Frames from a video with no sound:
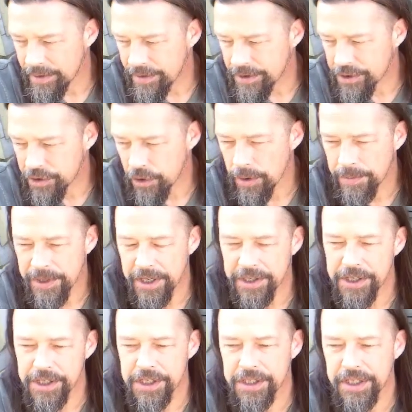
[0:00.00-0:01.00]

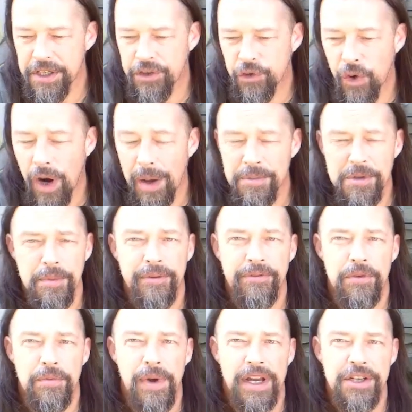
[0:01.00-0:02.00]
surreptitiously drop some
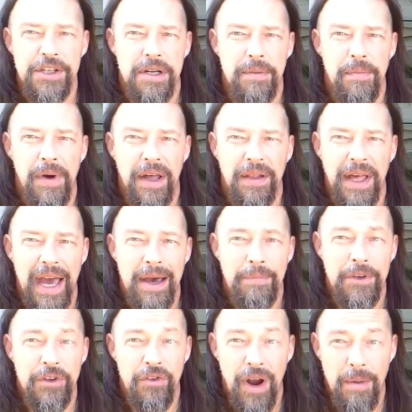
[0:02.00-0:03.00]
information in my
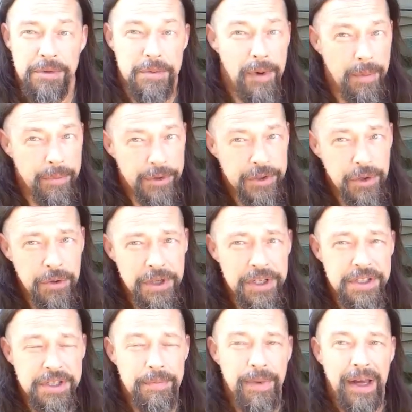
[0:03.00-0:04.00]
lap and drop some
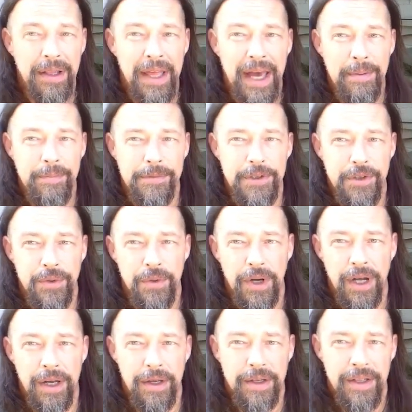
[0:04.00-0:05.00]
opportunities in my lap to
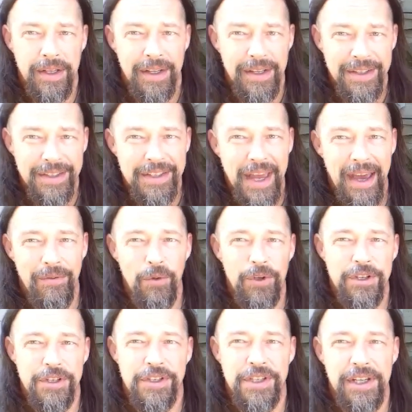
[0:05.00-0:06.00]
have
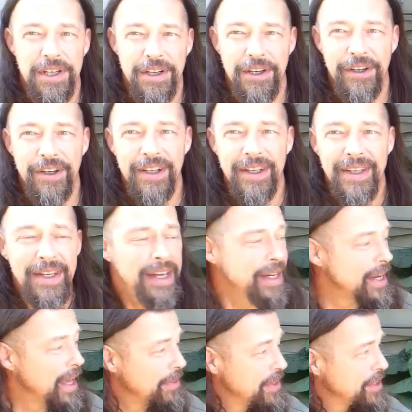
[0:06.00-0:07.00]
what you see here.
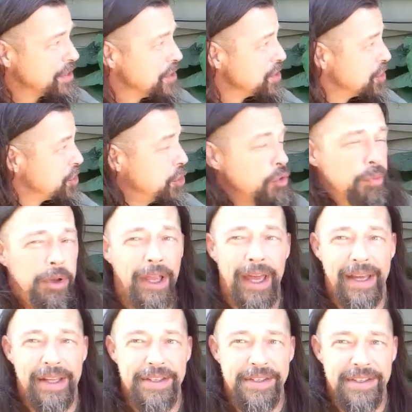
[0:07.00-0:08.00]
Now, this is 2
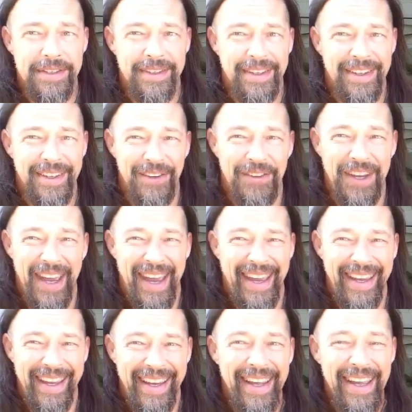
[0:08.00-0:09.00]
plants,
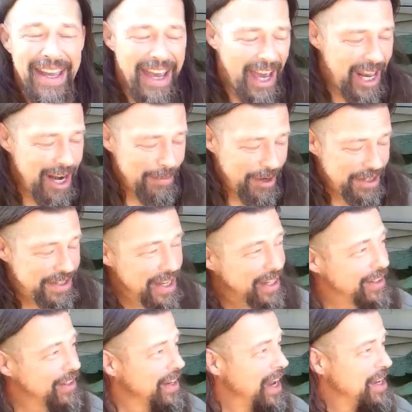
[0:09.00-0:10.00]
okay? And I'm going to
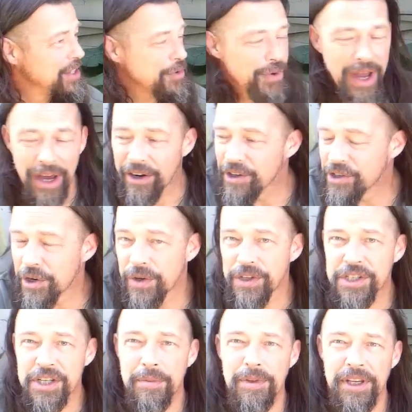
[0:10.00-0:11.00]
take you guys around and show you
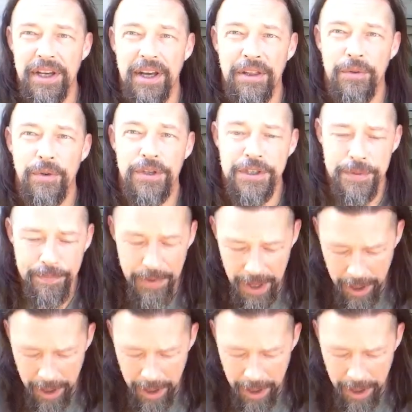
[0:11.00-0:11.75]
some of the other ones.